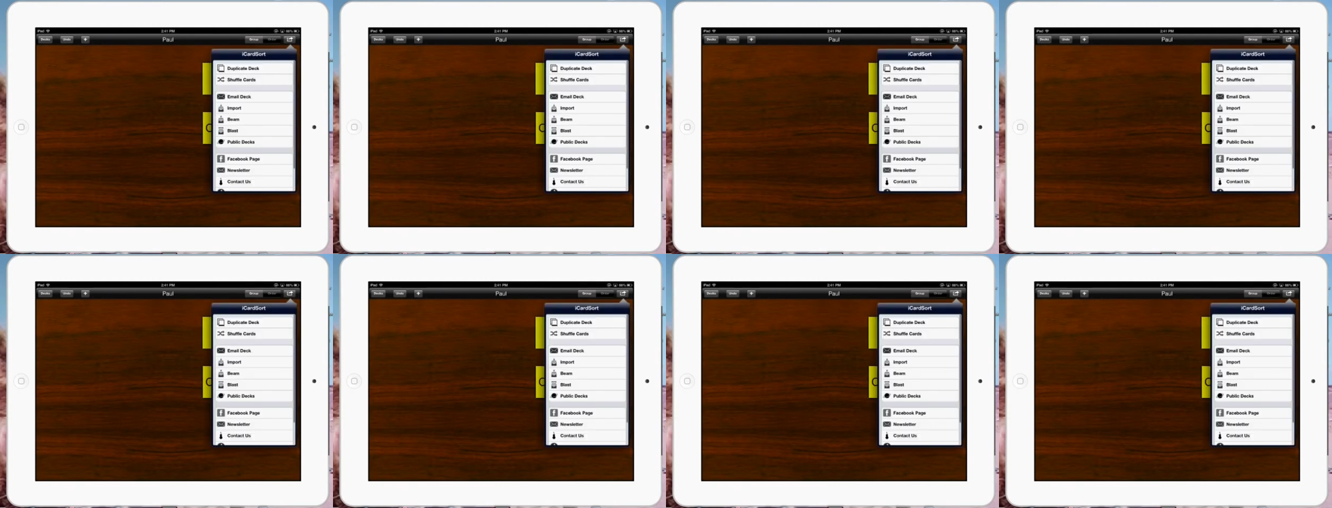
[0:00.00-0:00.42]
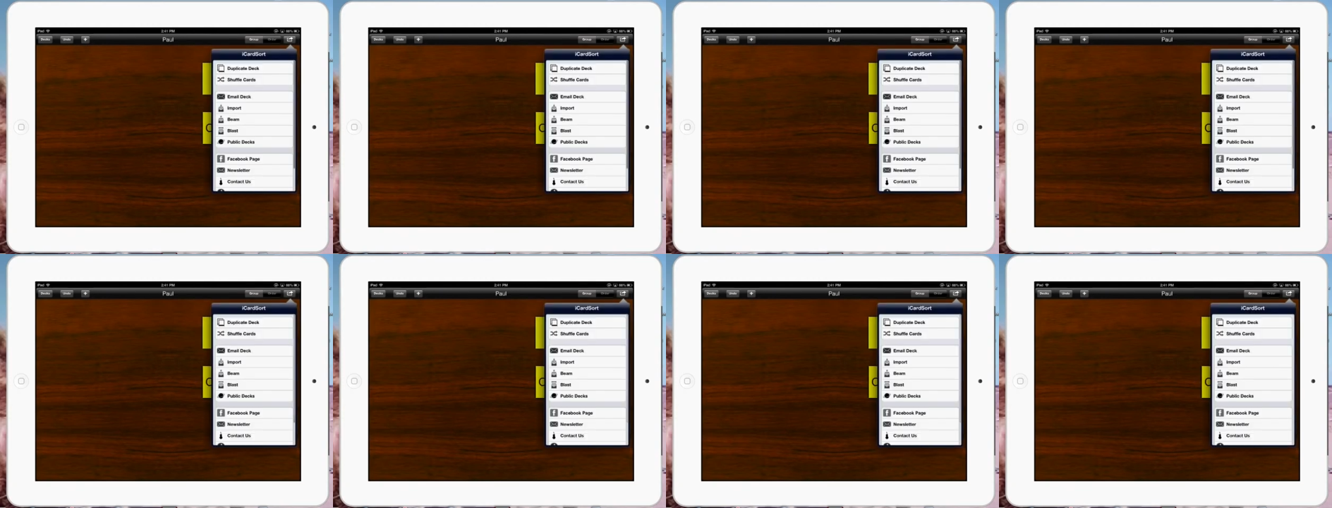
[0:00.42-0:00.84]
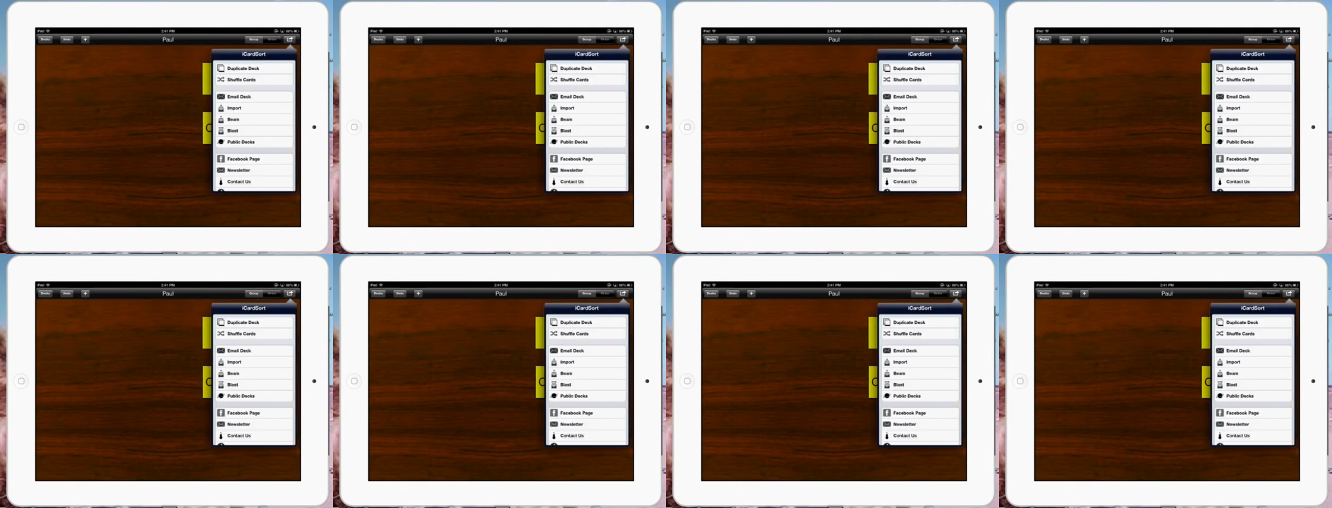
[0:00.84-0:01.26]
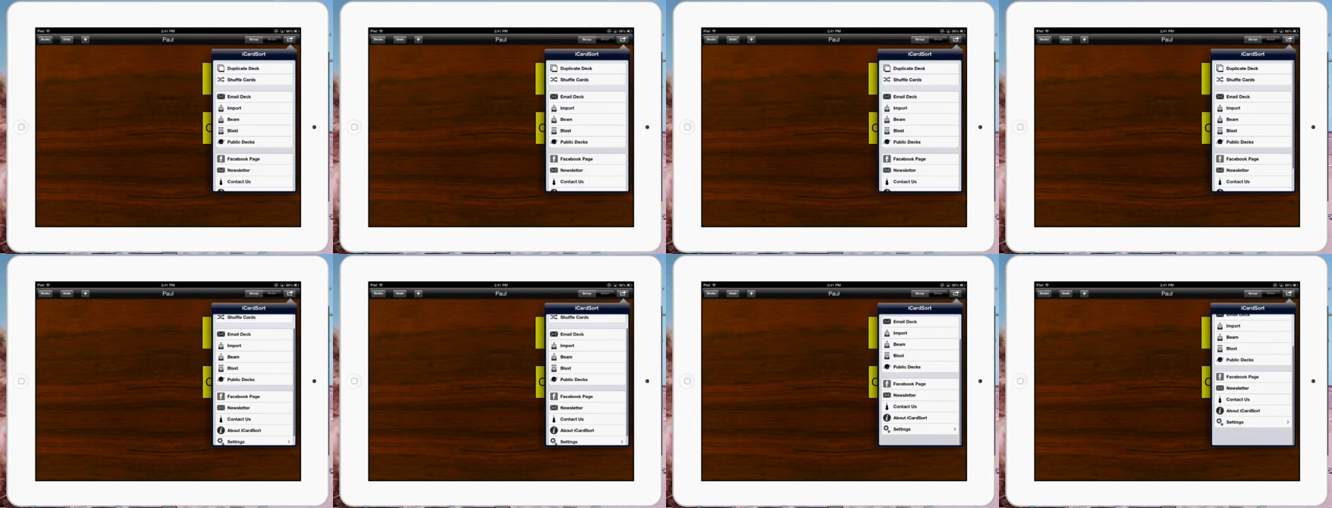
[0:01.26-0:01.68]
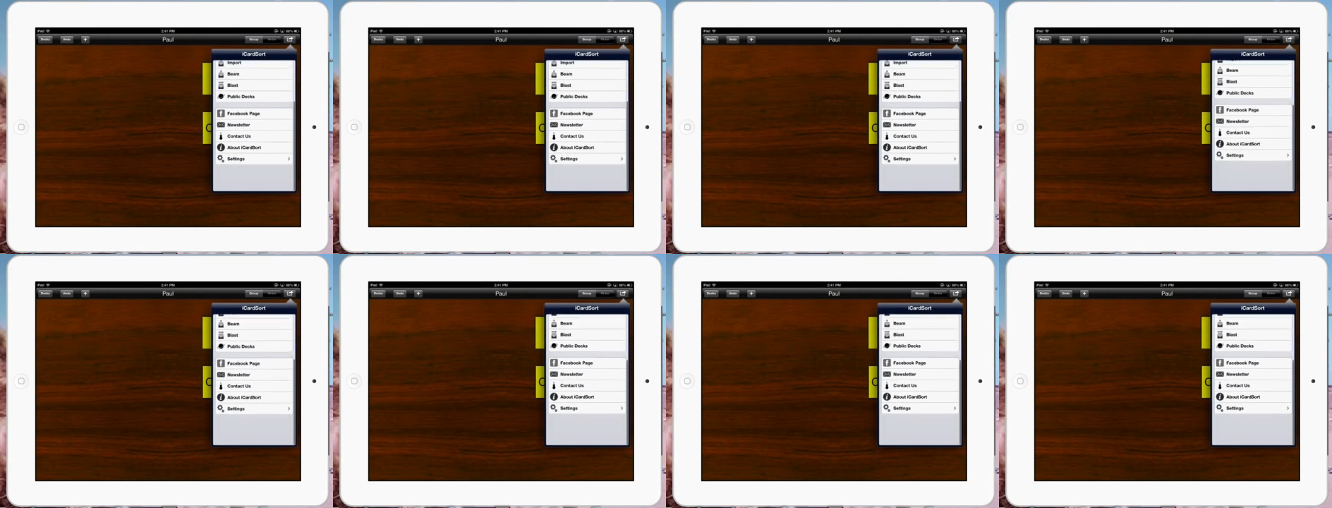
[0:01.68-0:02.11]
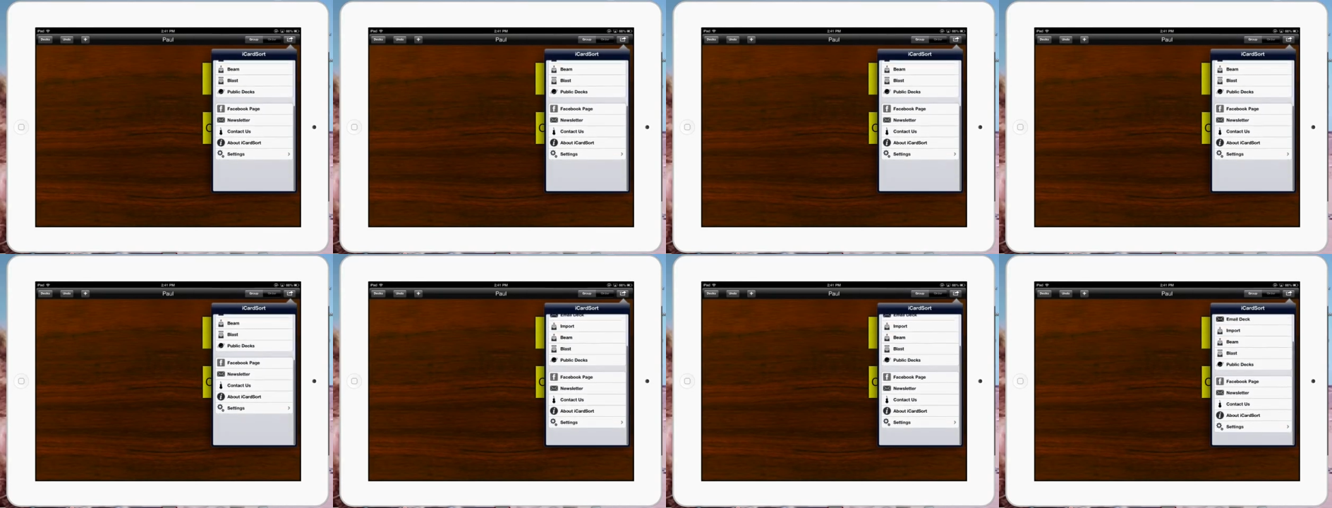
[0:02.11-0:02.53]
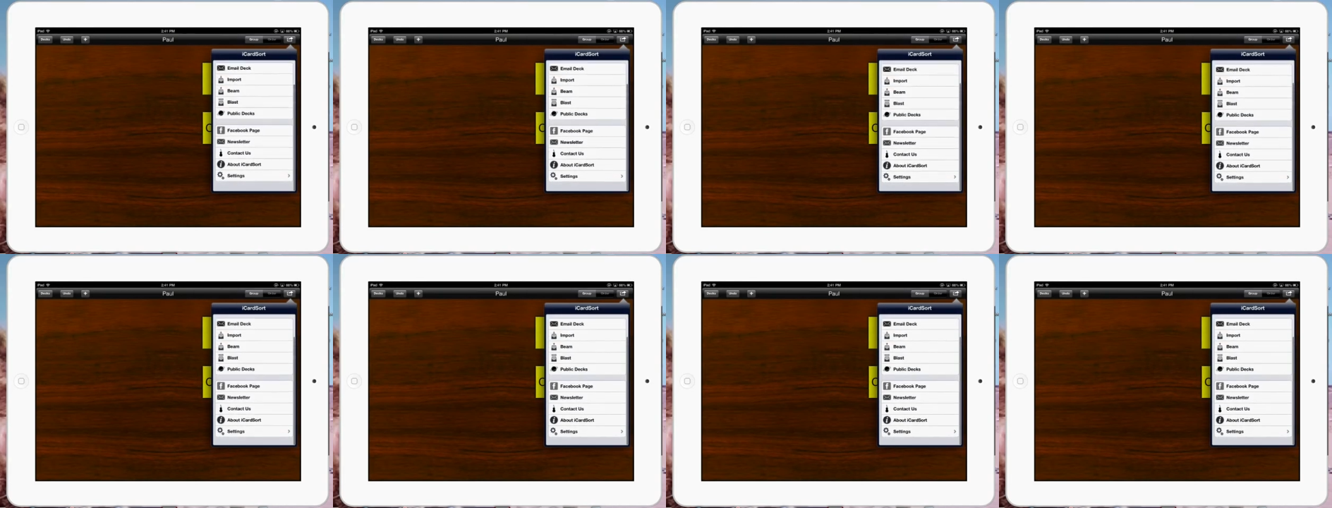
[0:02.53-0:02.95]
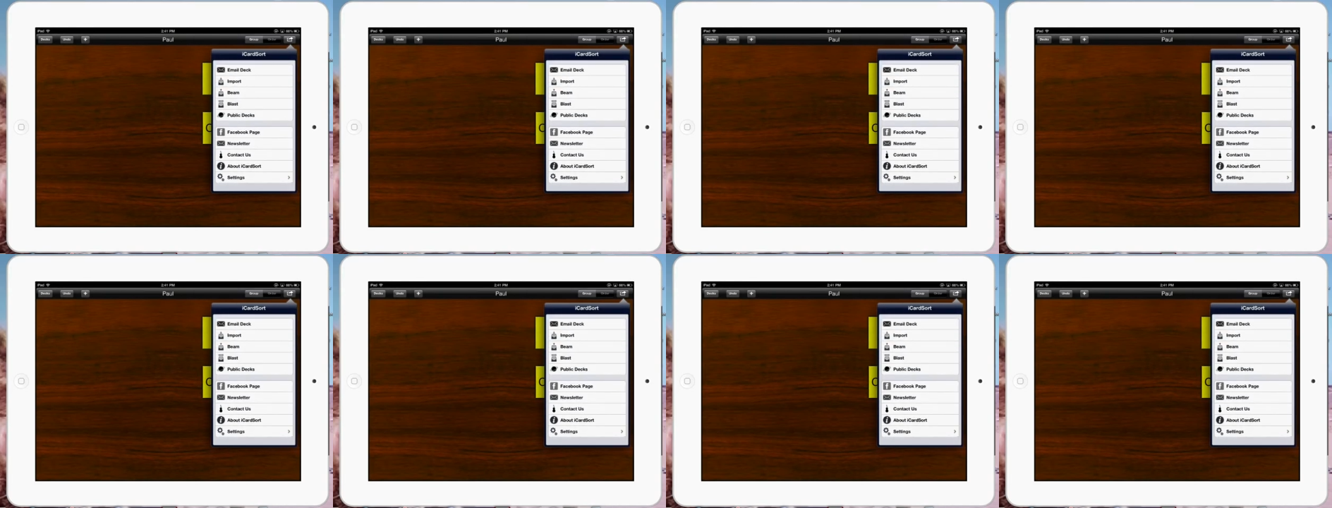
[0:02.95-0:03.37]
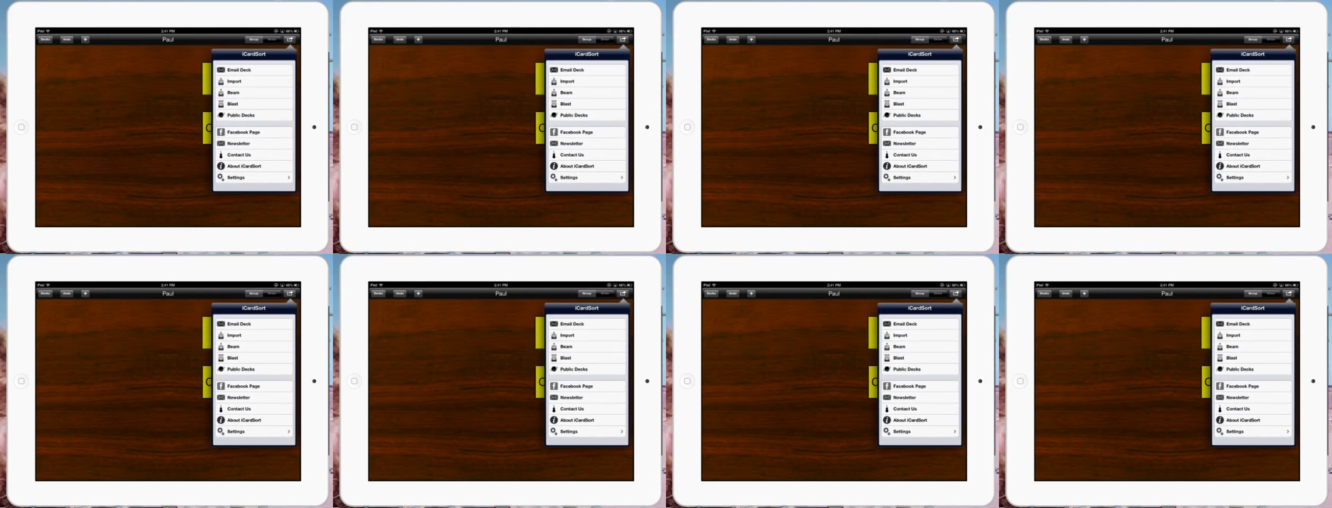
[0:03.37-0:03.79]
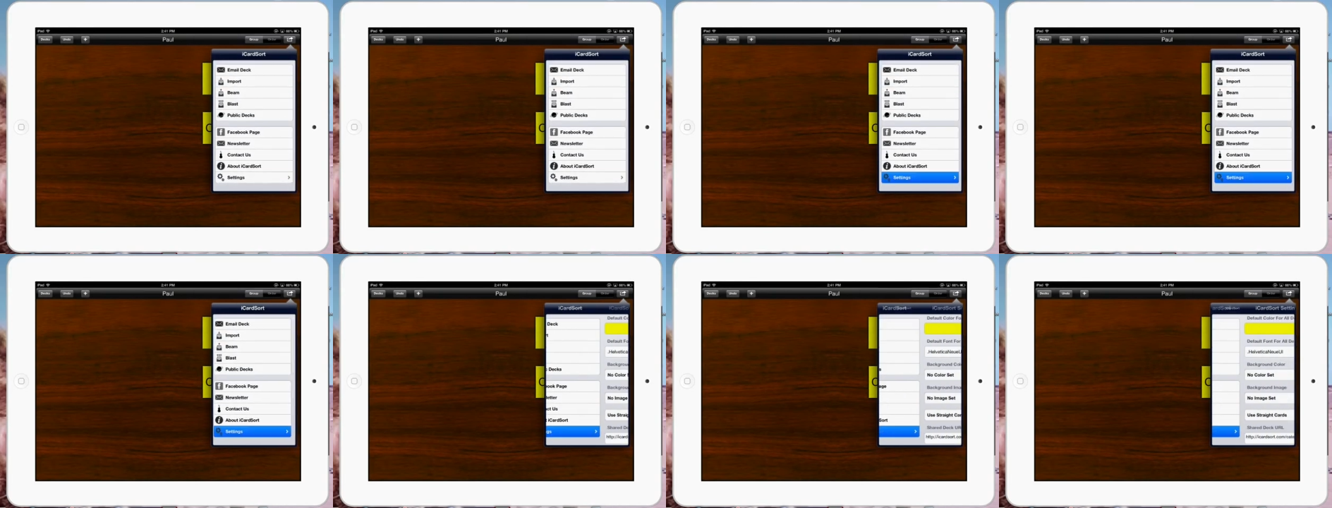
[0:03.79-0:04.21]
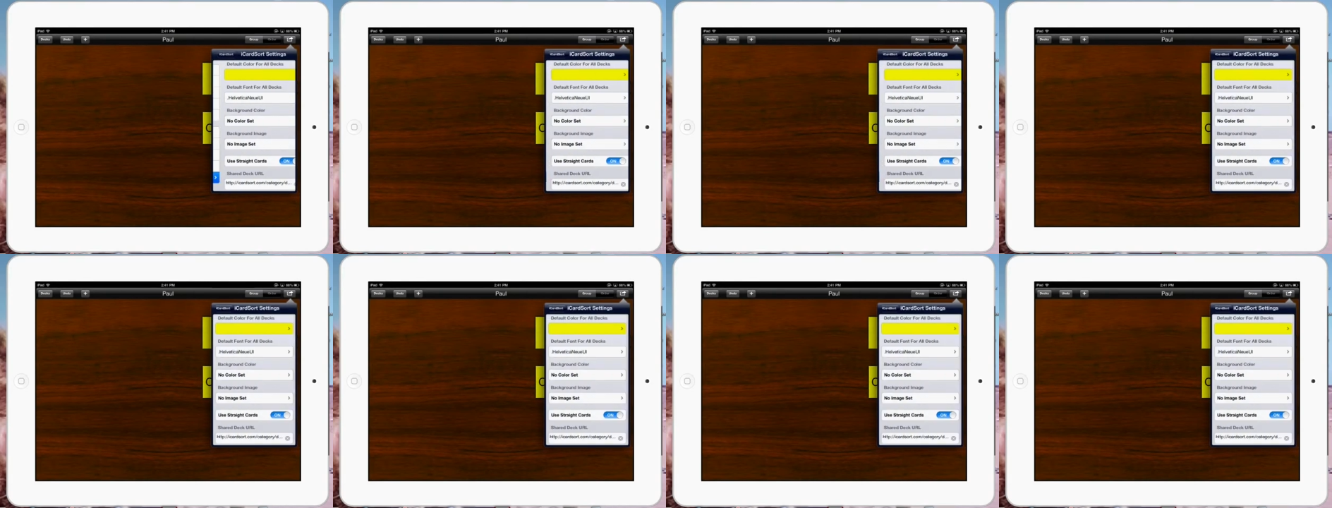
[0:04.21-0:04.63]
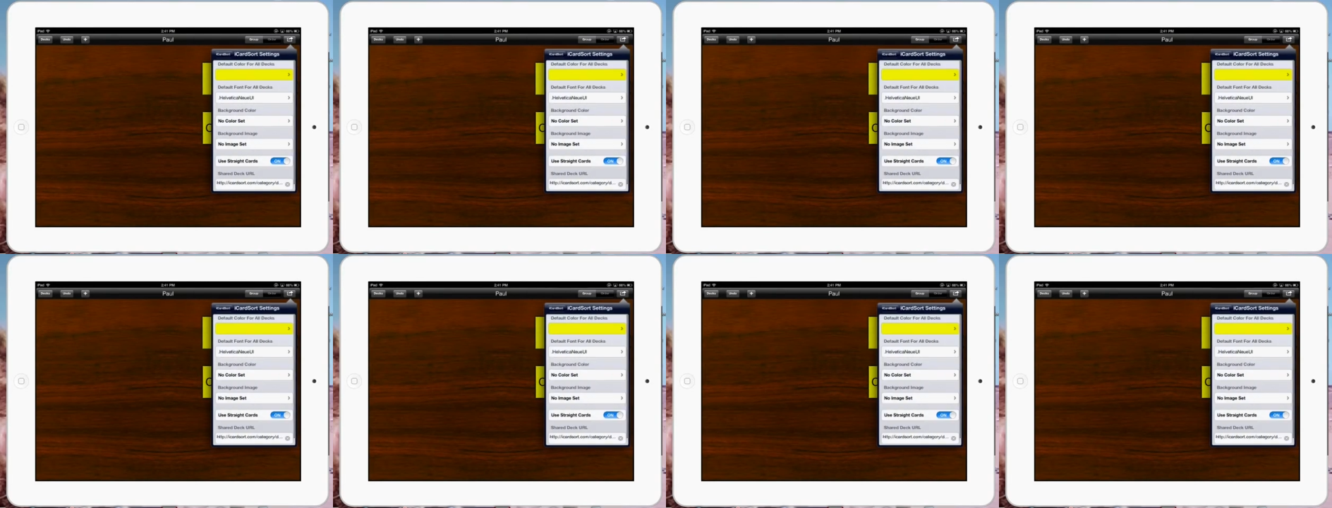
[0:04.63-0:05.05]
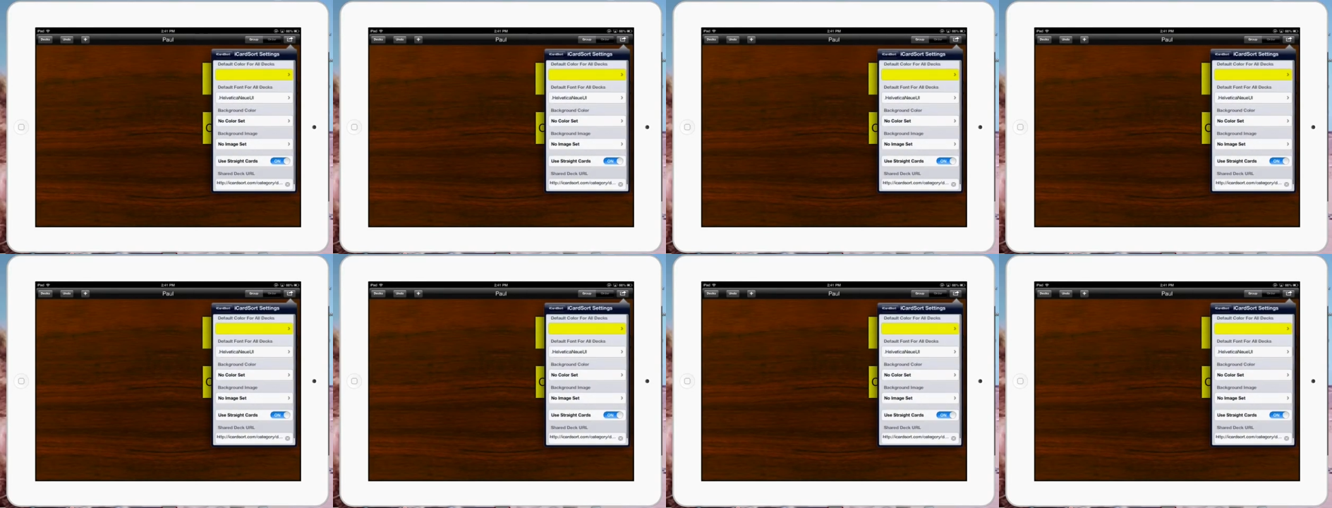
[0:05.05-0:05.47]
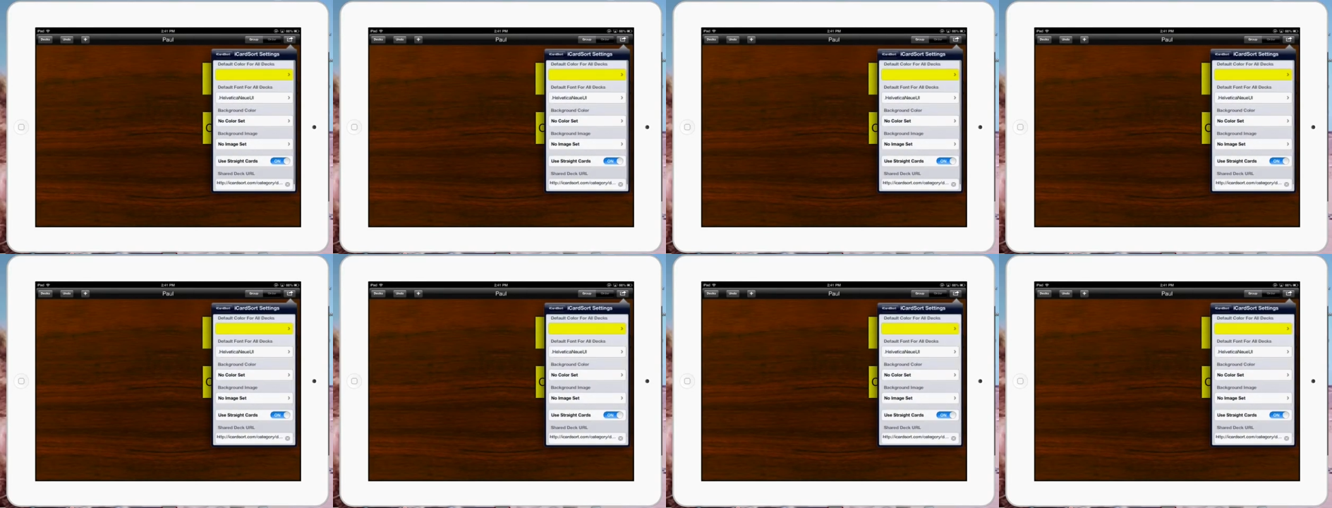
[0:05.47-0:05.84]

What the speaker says: Nobody's mouth can be seen.